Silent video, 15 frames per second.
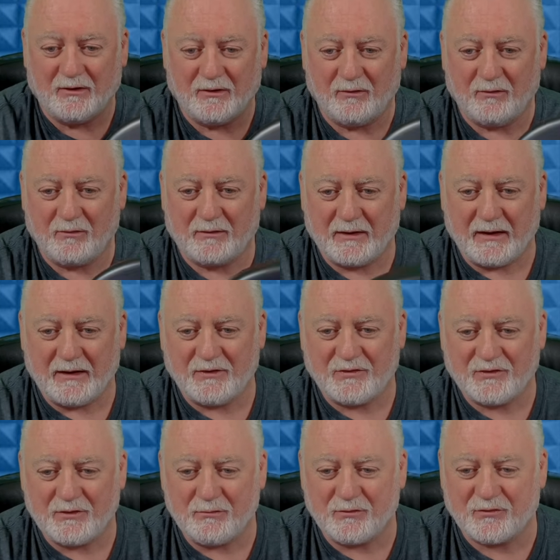Okay,
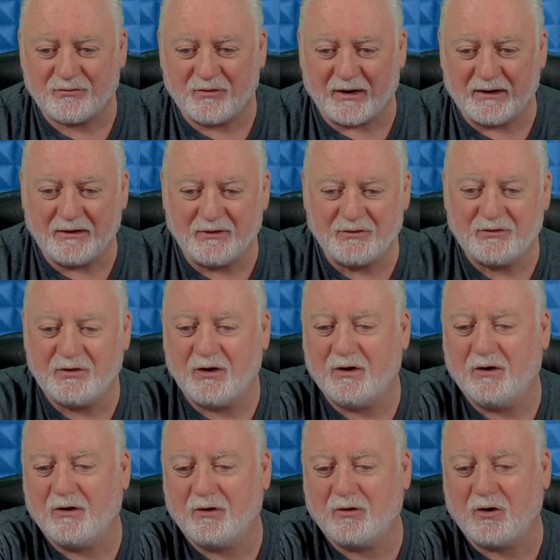steel strings,
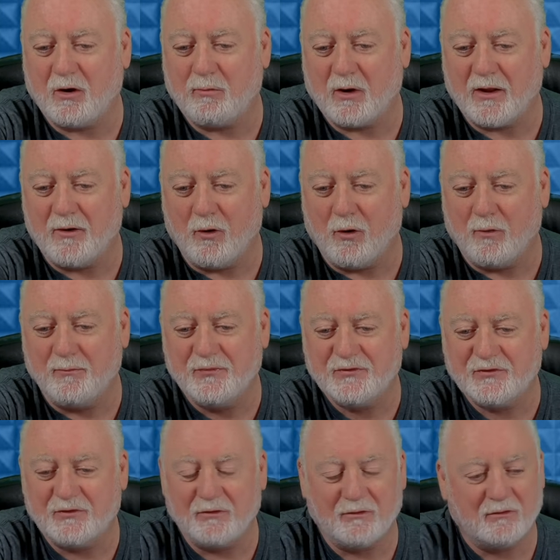a couple of
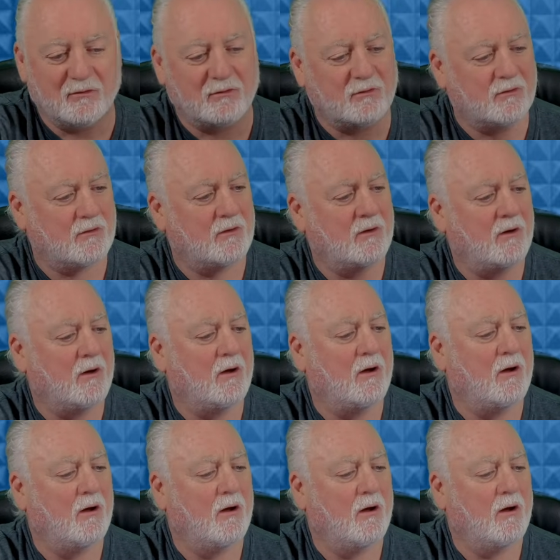knobs,
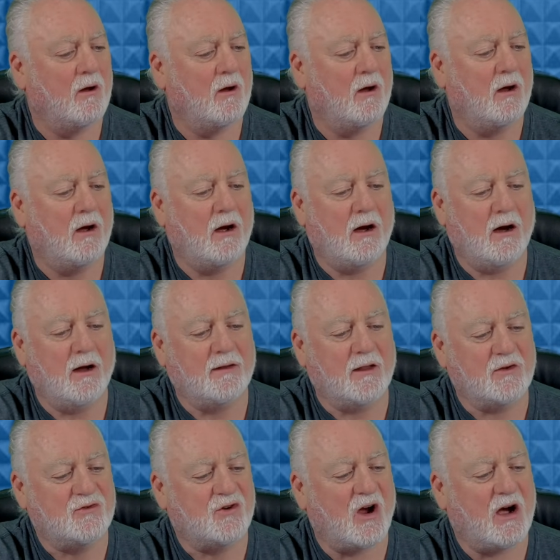and
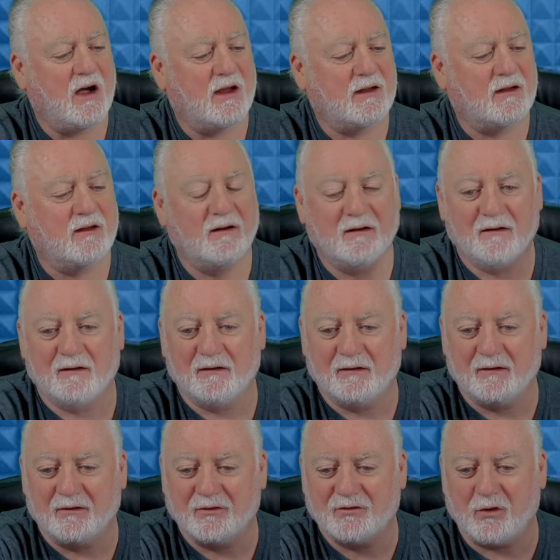a jack
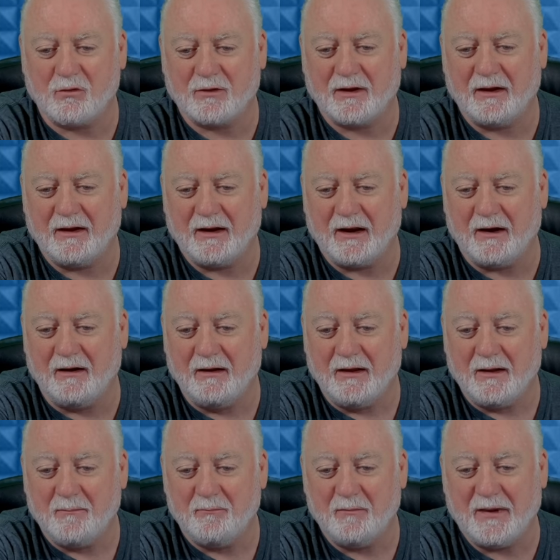socket and a
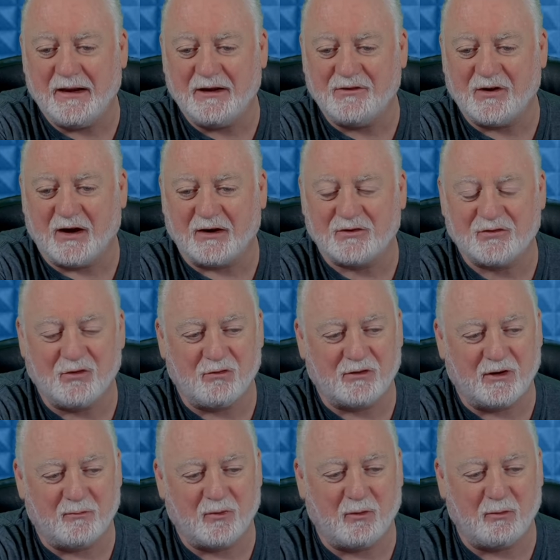mini jack
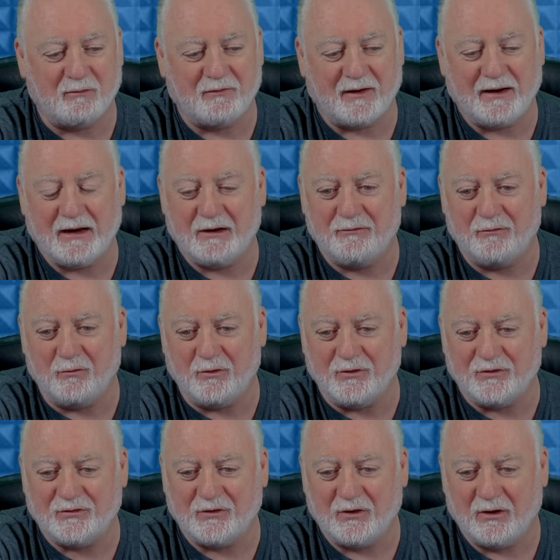socket, probably for
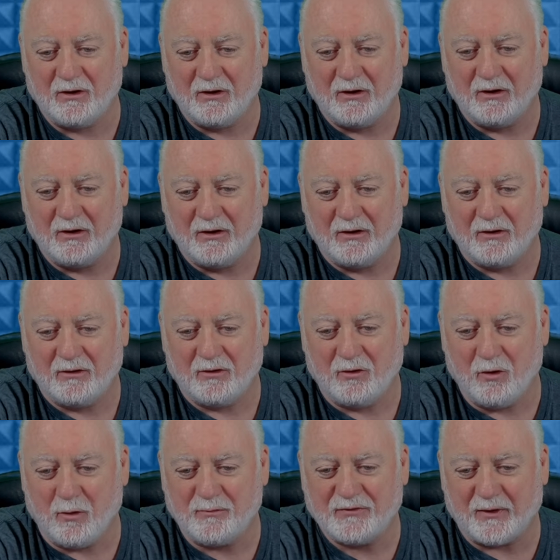headphones. The
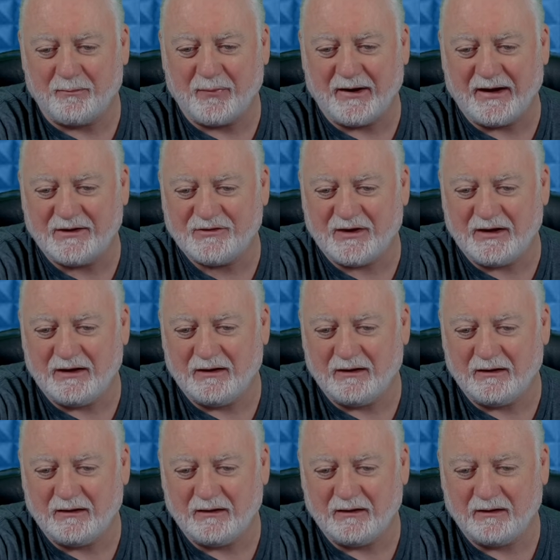knobs are pressy
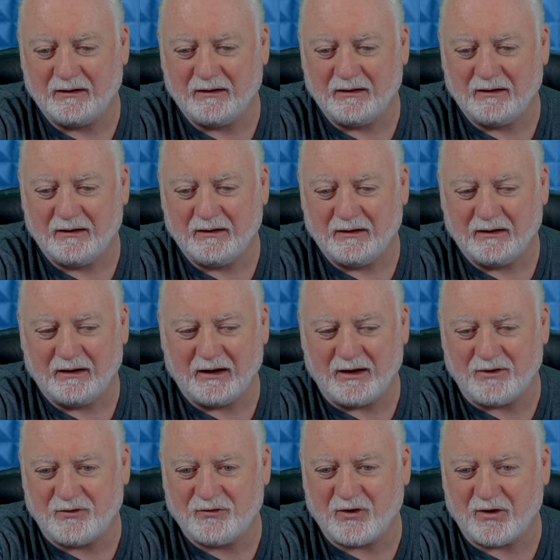
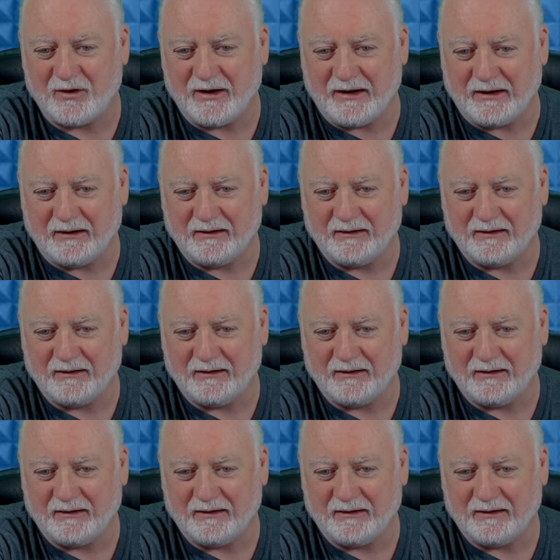and turny.